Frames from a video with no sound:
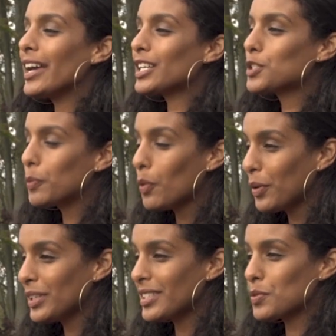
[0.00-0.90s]

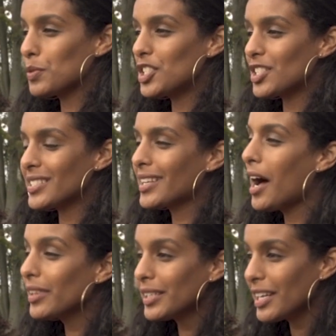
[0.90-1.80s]
exploring this region's
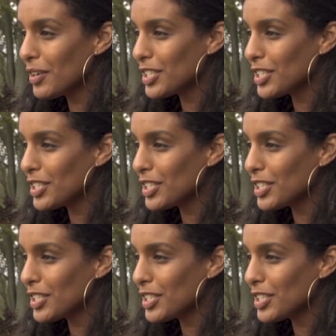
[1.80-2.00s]
culinary